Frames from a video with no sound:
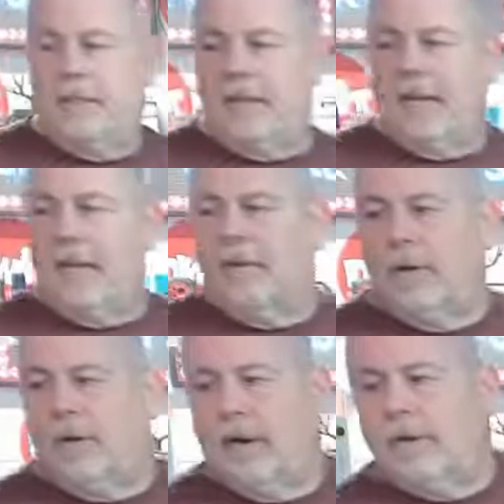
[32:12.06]
second
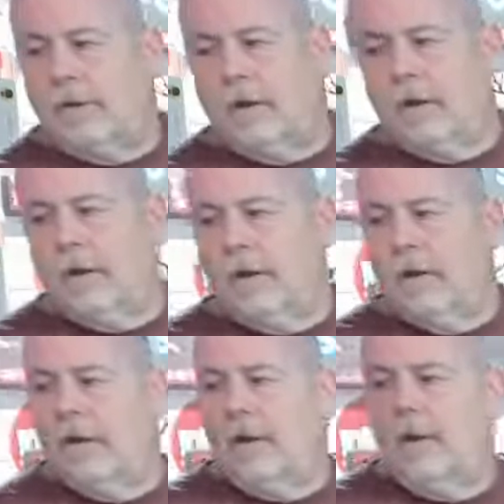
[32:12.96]
one down here,
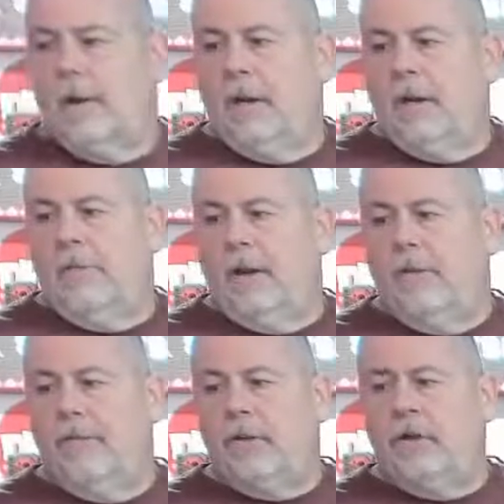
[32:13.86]
if I
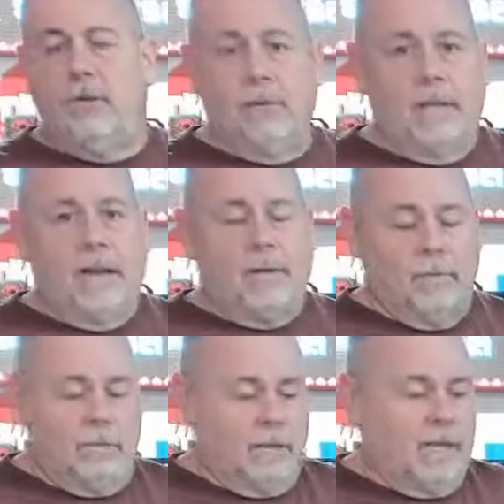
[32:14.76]
have issues with that
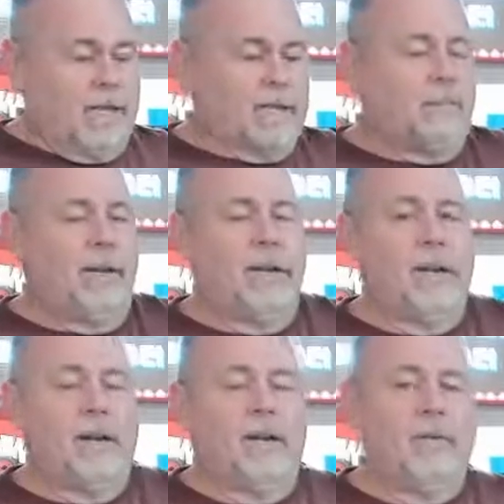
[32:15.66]
one with a glass plate,
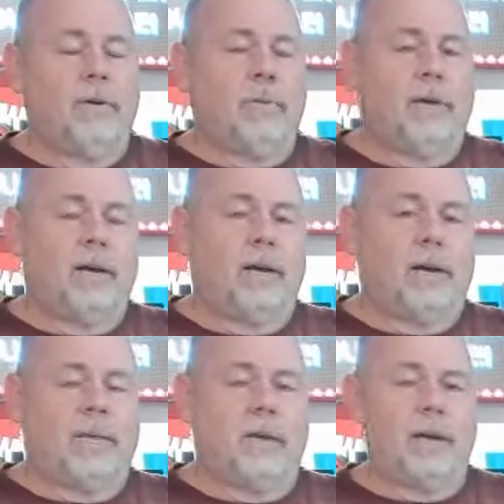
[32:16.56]
like I do with my
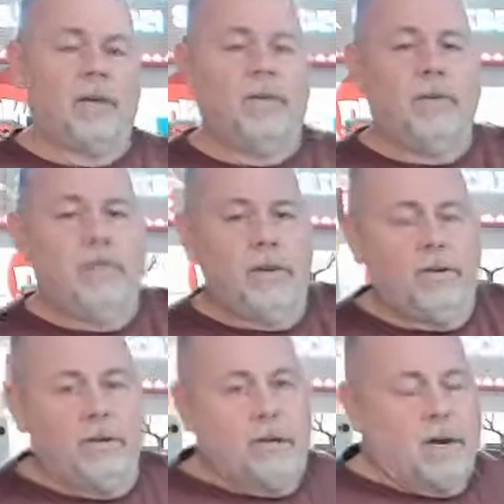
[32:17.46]
Ender 3
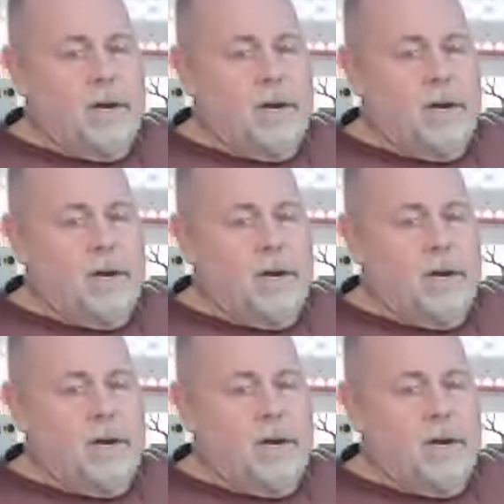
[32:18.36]
V2 at the